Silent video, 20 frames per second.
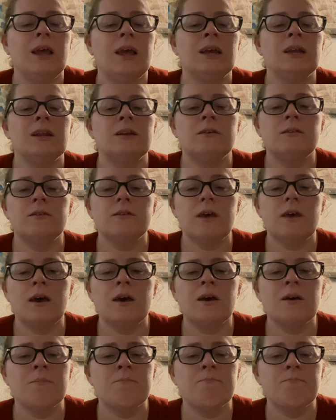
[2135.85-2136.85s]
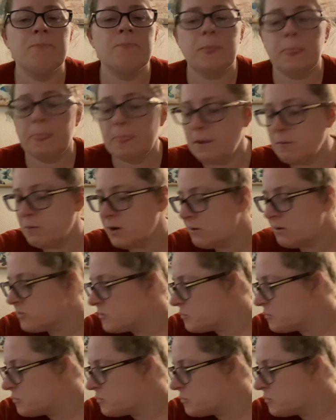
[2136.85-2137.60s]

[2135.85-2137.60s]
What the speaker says: And when I was